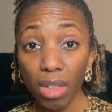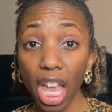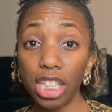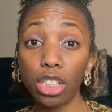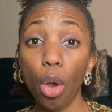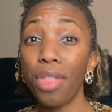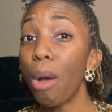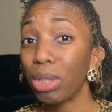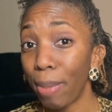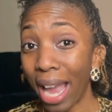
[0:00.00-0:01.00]
And so
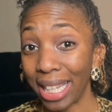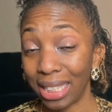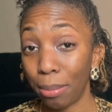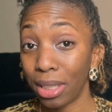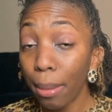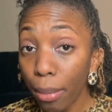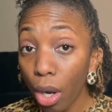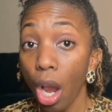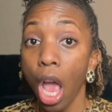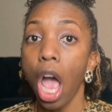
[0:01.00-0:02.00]
that was back in
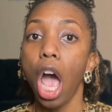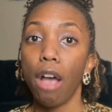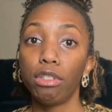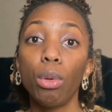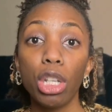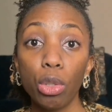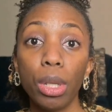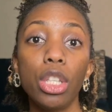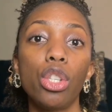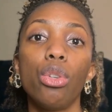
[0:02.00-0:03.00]
September of
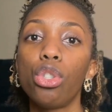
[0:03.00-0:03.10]
2022.